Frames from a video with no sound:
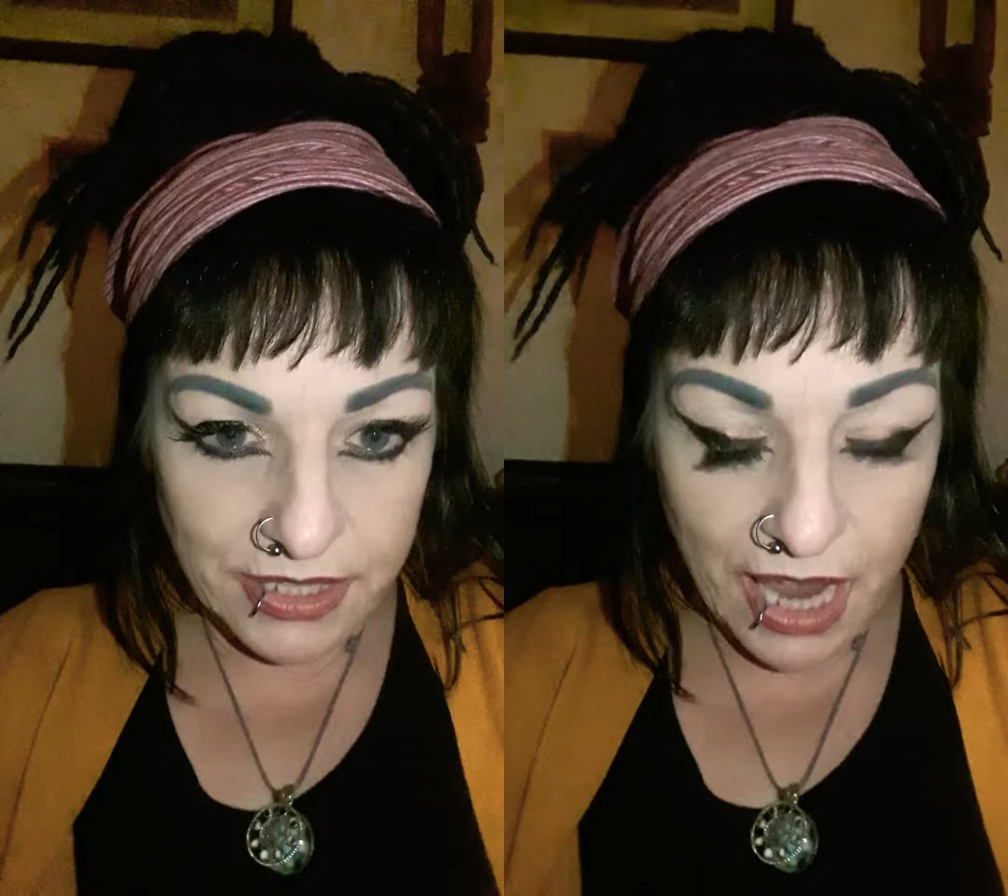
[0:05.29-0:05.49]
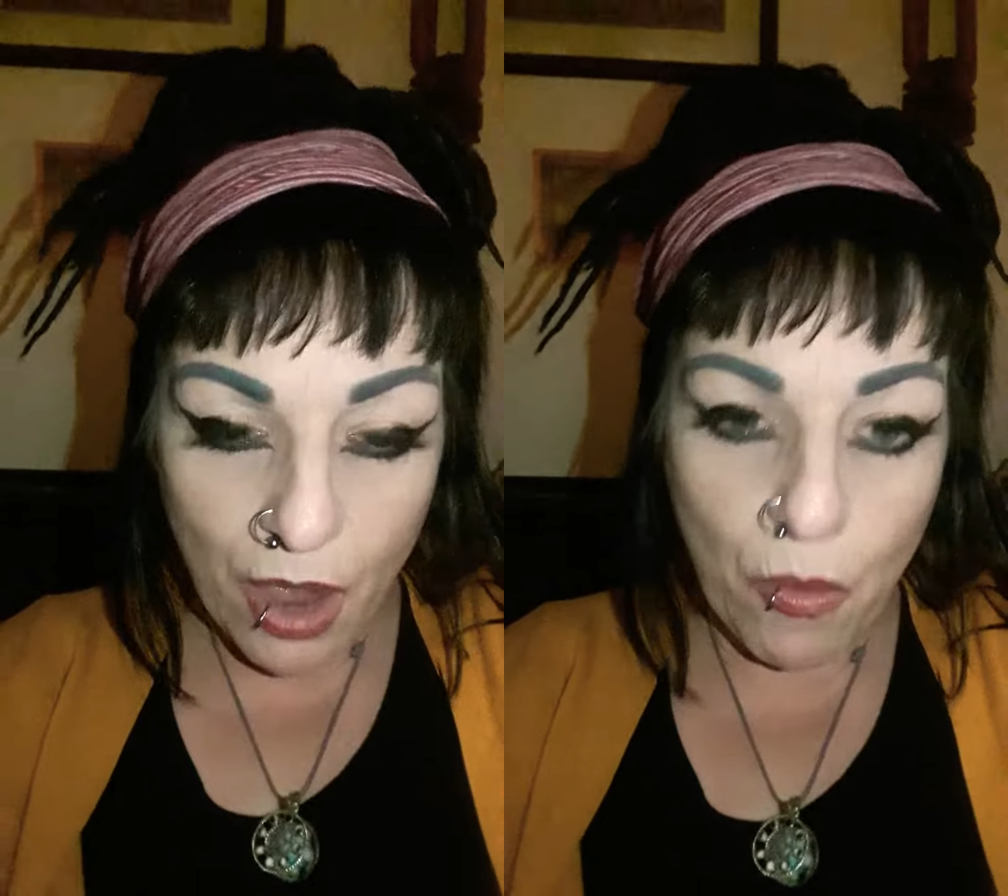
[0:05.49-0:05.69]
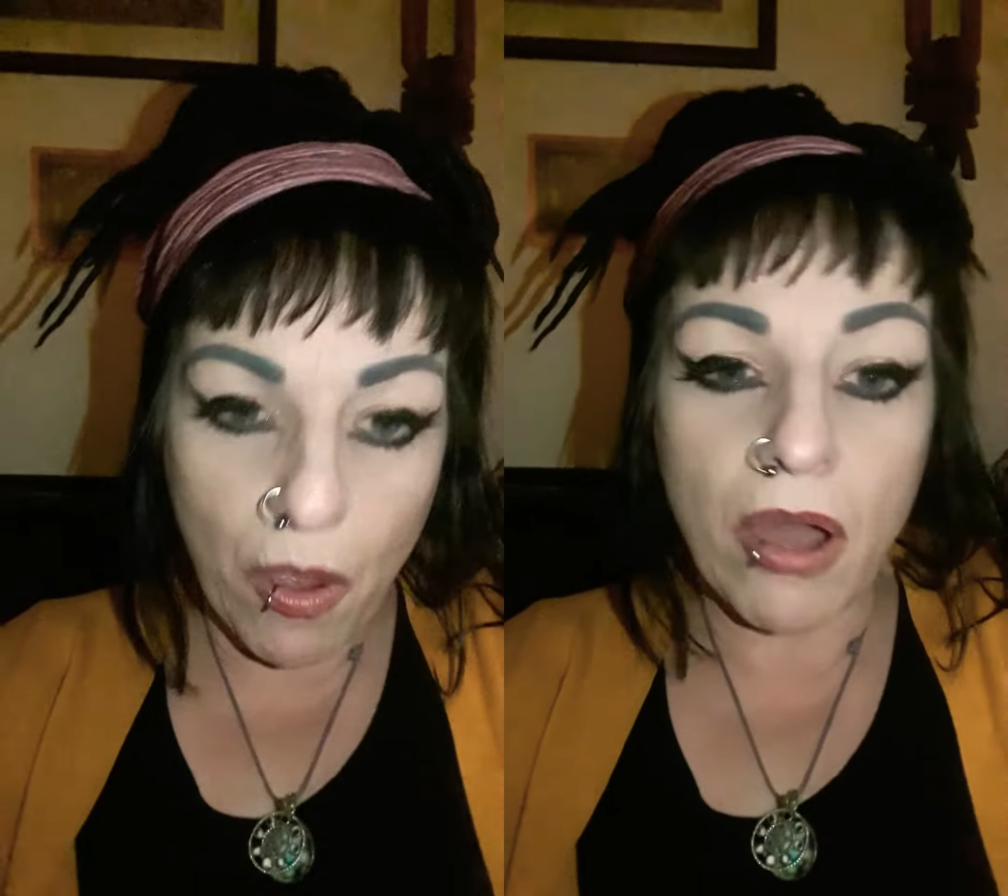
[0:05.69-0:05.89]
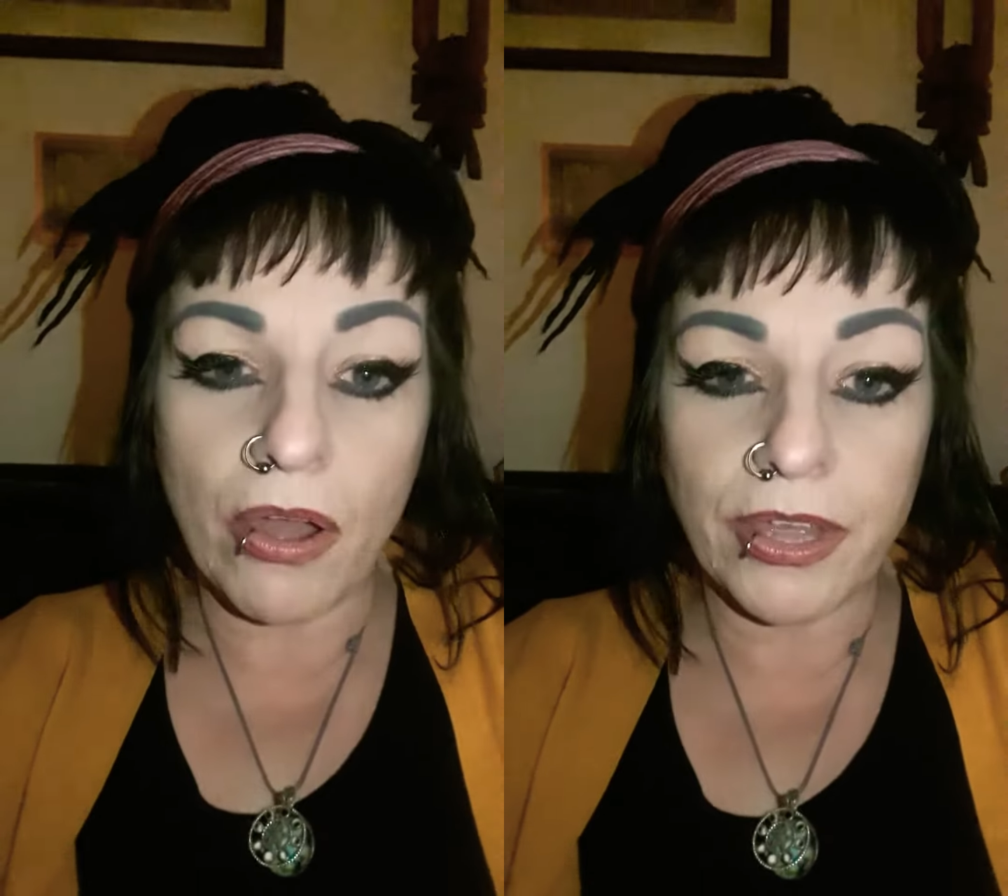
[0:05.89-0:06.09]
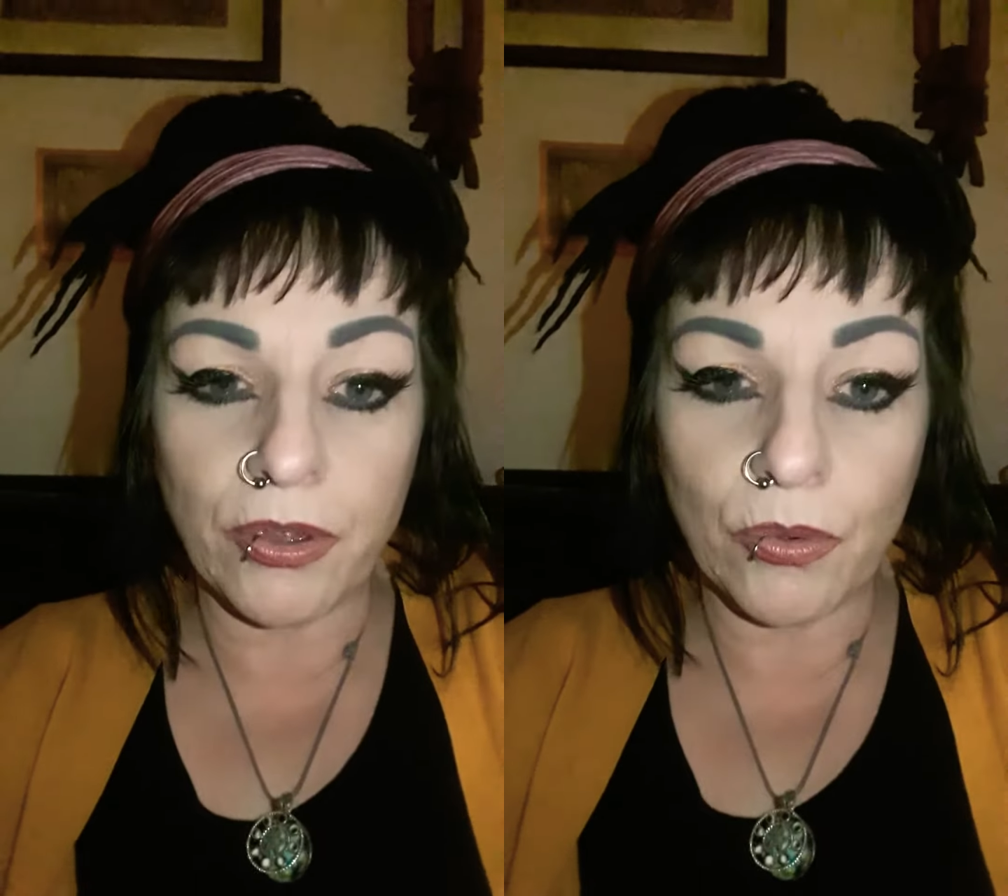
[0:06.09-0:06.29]
how are
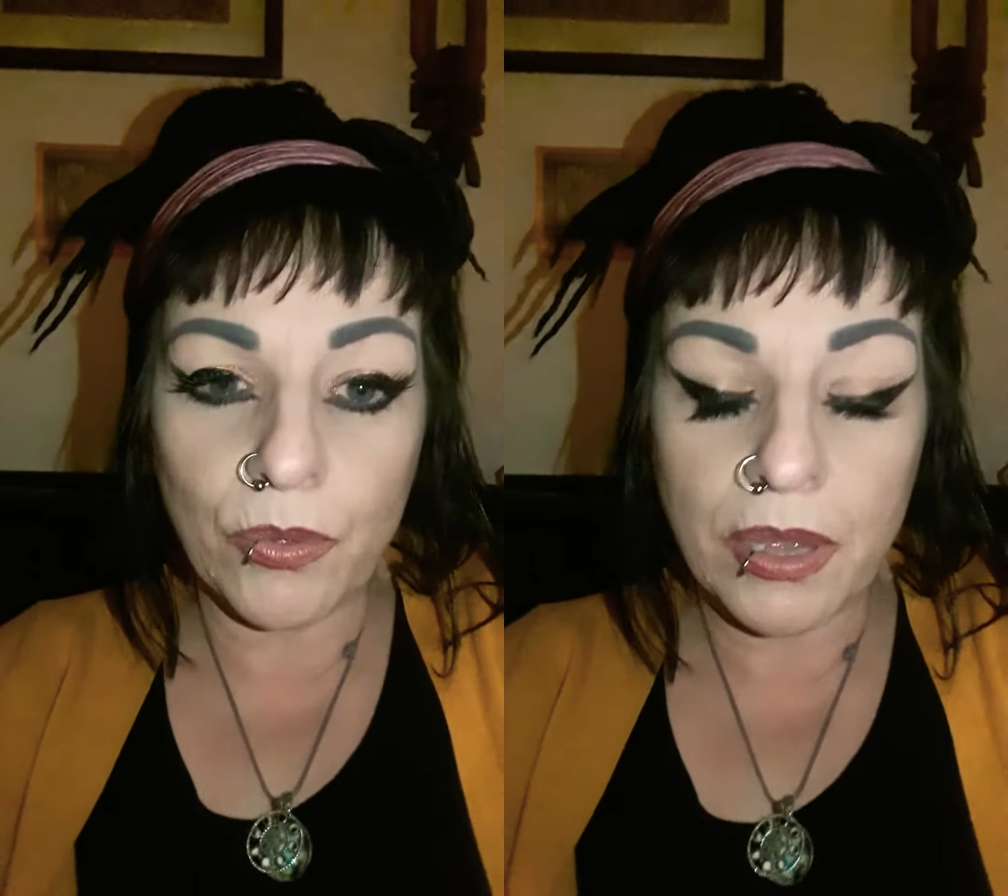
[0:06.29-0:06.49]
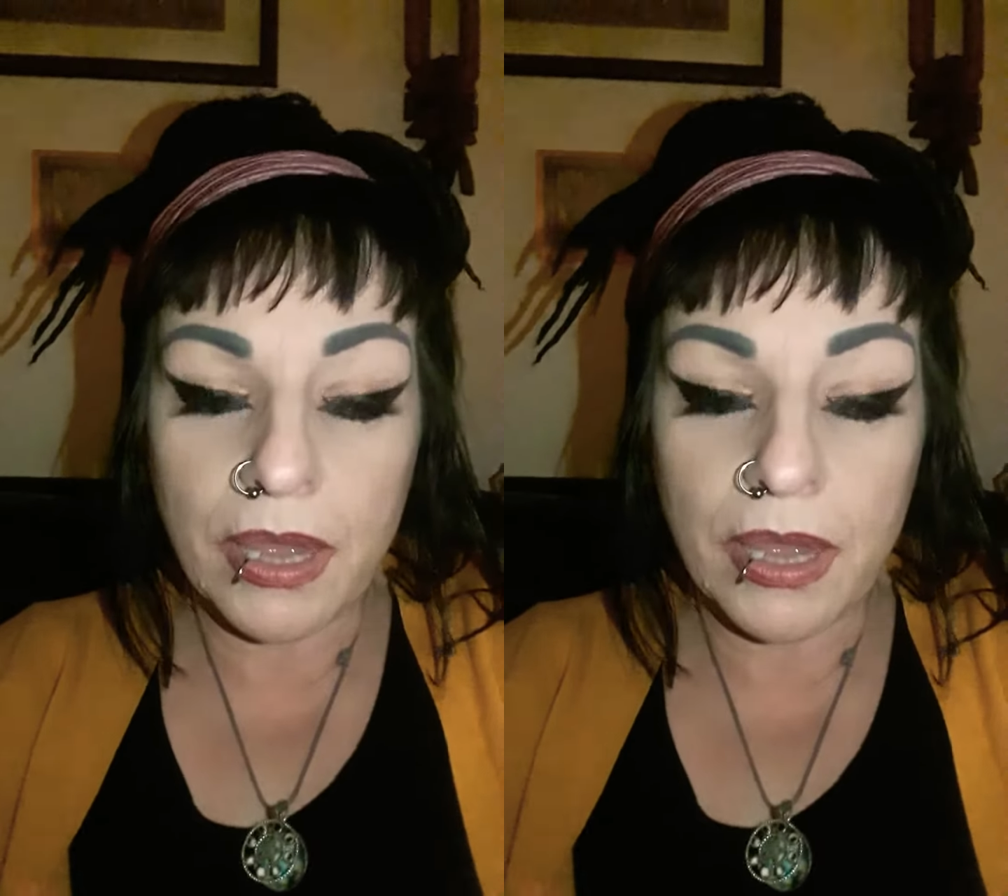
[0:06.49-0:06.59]
you?